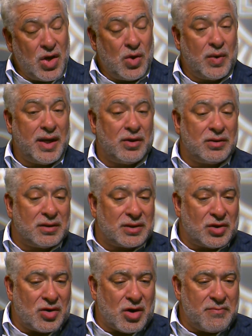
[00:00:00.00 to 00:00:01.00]
Well,
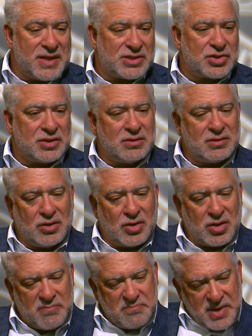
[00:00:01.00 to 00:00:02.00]
our mission,
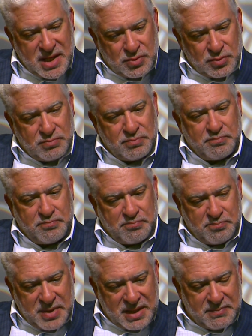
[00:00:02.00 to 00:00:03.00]
the
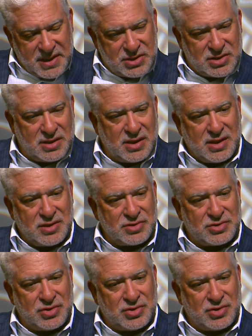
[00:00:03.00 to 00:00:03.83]
big mission is